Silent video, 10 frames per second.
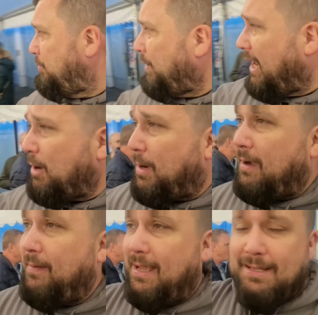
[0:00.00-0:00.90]
Paloma.
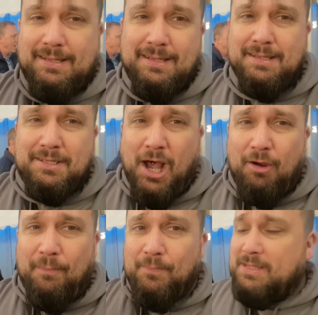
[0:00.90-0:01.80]

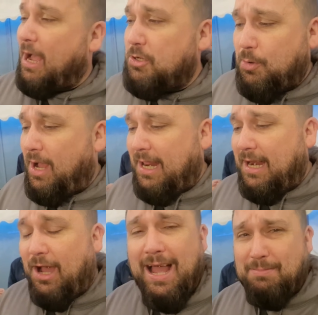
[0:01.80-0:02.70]
Siren. Told you earlier that
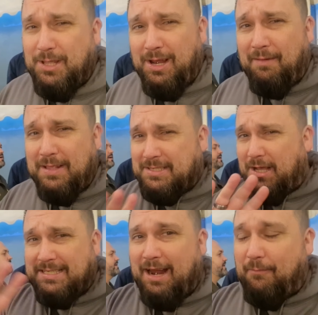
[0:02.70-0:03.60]
I absolutely love these
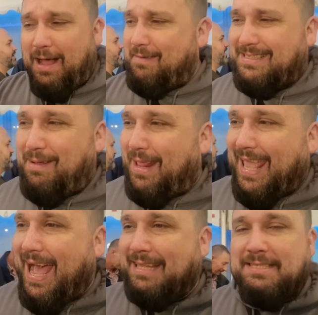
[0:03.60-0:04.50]
guys. I've had some of their
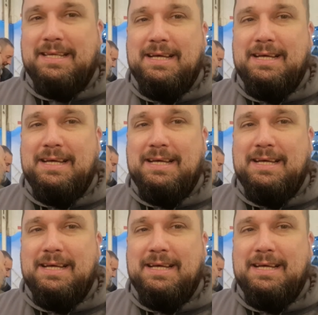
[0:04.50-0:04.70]
cans.